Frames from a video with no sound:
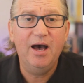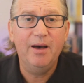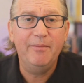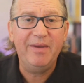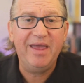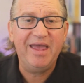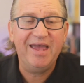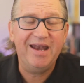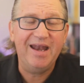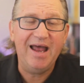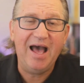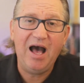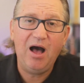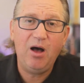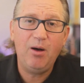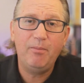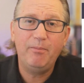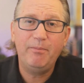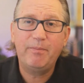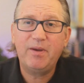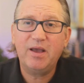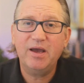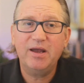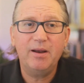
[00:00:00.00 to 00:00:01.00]
And I'm
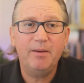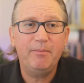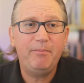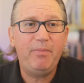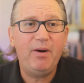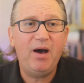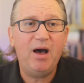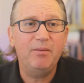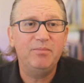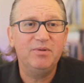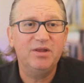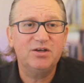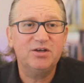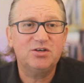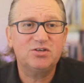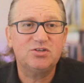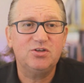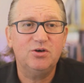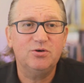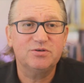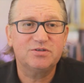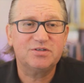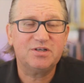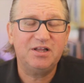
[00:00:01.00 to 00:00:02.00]
going to publish
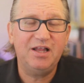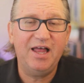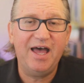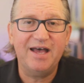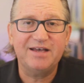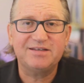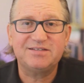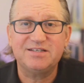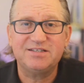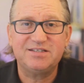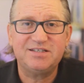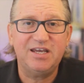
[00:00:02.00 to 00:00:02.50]
those classes